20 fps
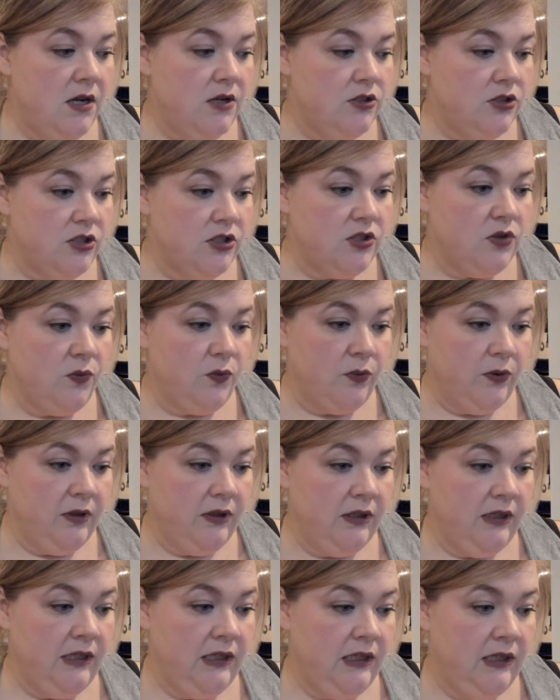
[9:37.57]
just a
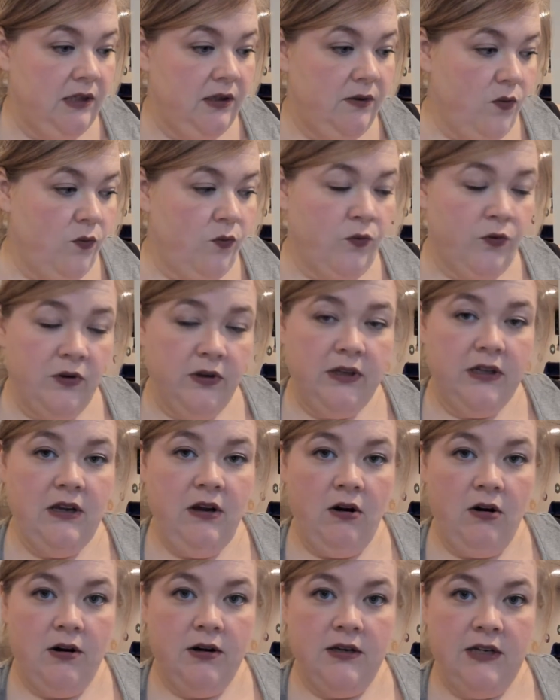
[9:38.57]
really, really
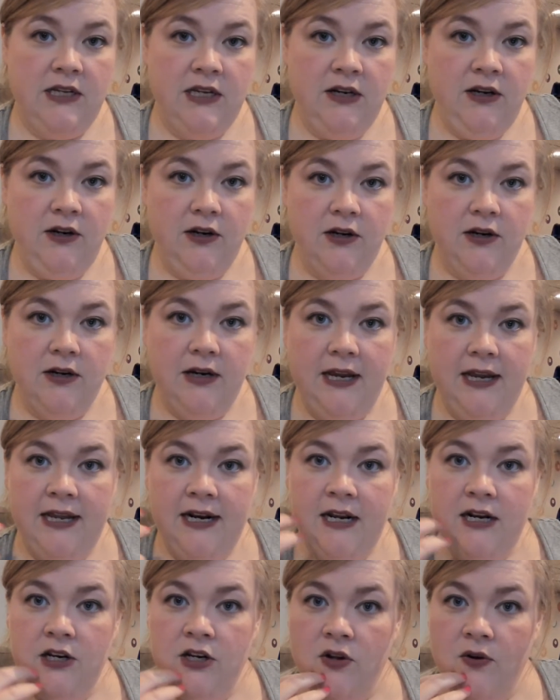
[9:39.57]
hard year, and
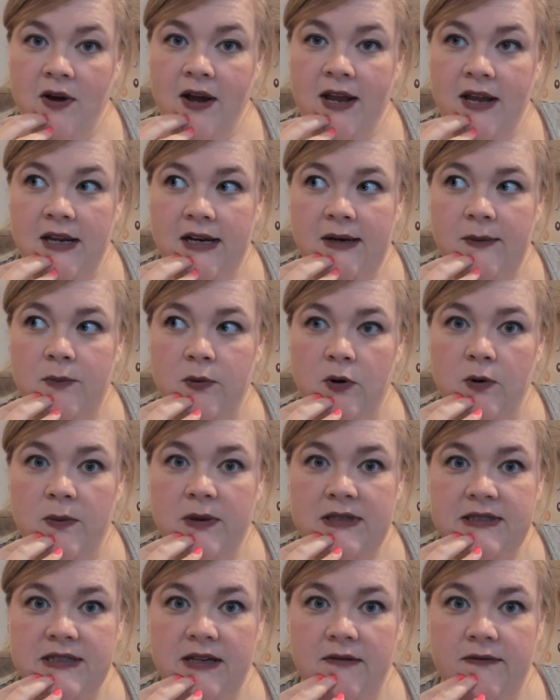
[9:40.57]
I knew I had to pull
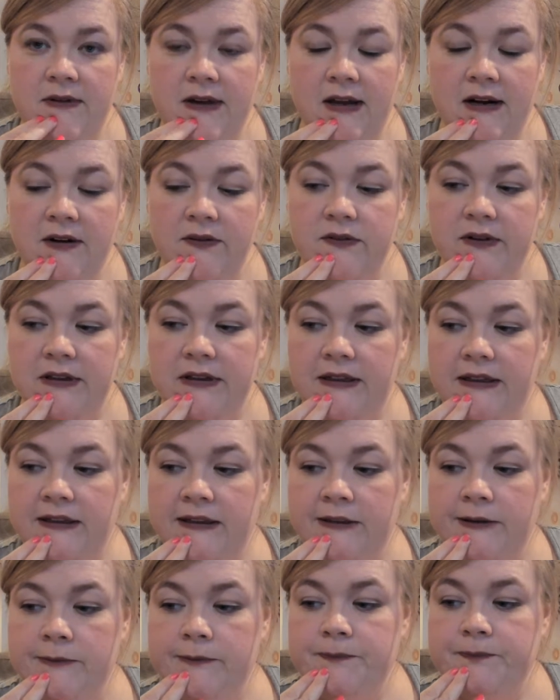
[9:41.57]
myself out of it.
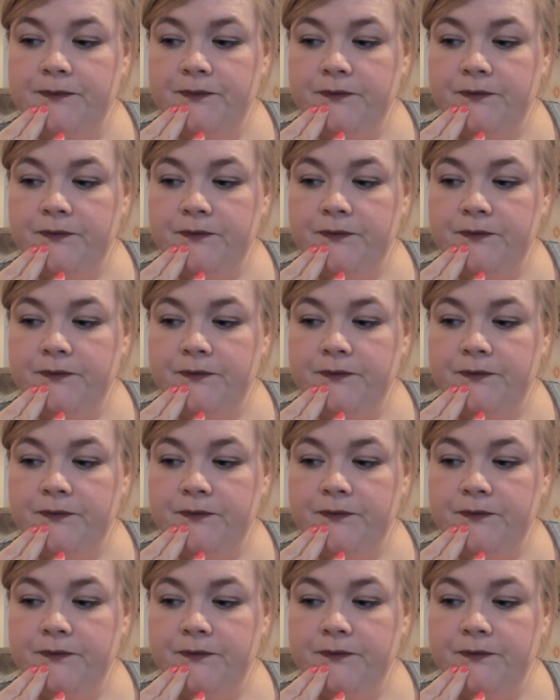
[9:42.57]
And,